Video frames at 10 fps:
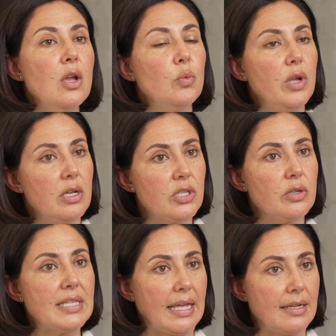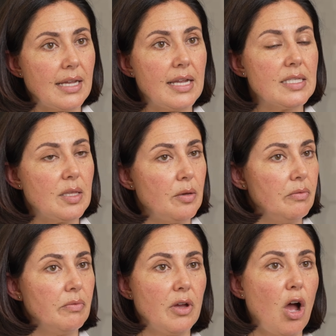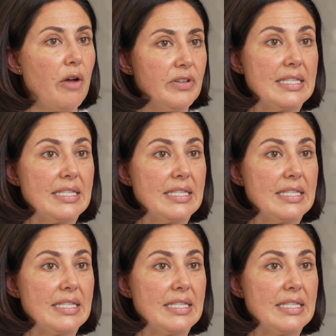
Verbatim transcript: We also sanitize the, the office